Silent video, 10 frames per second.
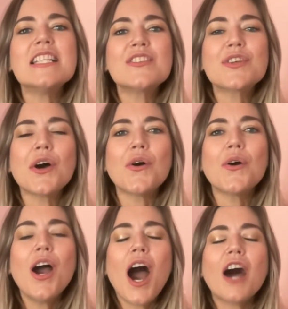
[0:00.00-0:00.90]
so,
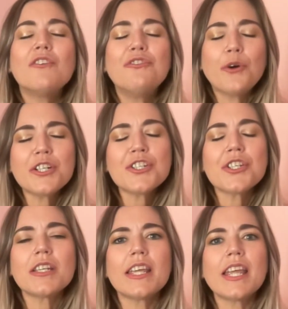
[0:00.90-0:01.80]

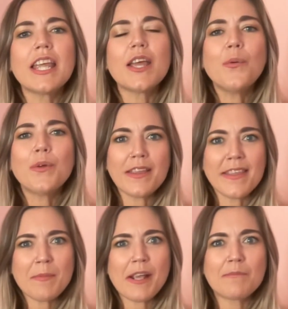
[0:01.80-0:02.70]
unfortunately, when
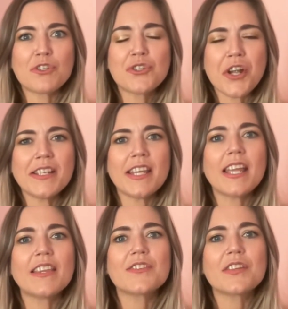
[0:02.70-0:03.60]
anything becomes trendy,
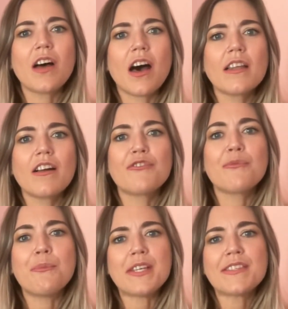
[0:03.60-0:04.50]
there's a lot of
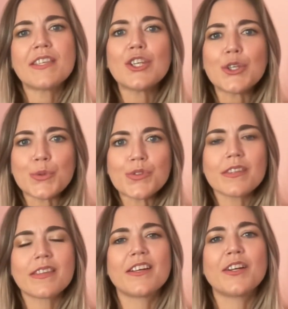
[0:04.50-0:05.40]
misuse
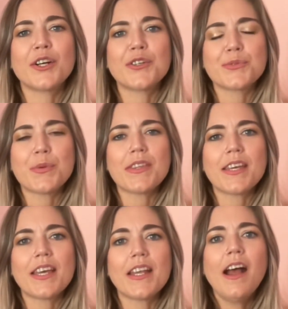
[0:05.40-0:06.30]
that occurs with
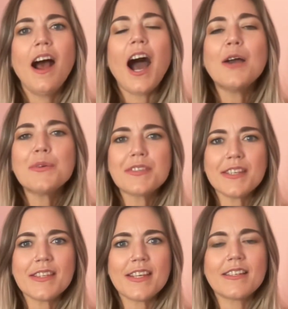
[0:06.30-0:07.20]
it. I will say
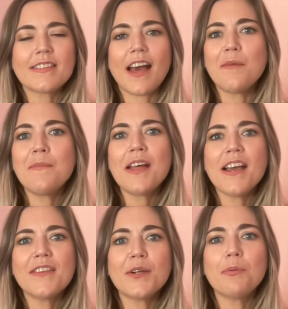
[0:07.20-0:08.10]
this, I'm
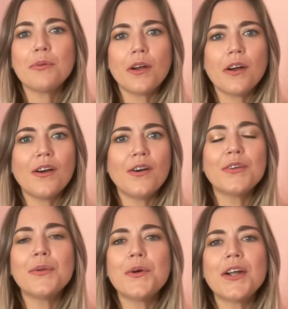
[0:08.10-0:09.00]
neither pro
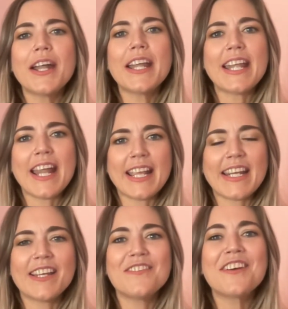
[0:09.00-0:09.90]
nor
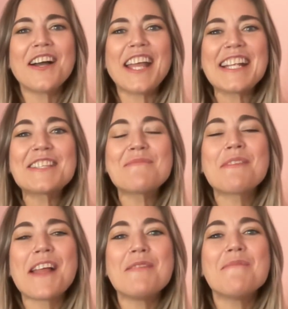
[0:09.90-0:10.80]
negative against
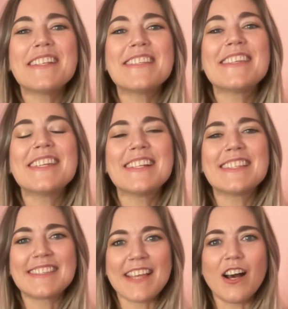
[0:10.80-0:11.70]
plant medicine
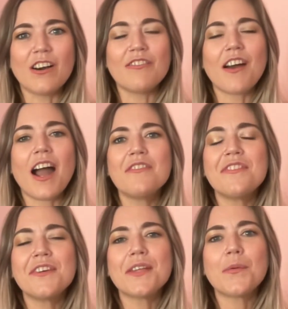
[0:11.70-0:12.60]
itself. I
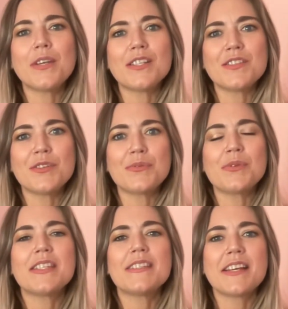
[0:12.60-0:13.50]
feel that when it's used with
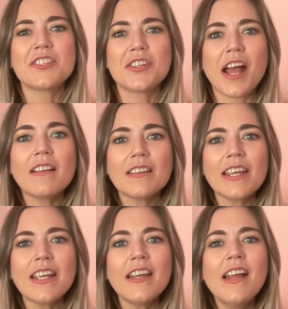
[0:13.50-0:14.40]

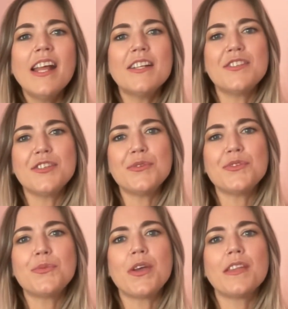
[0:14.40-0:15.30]
intentionality, it's used with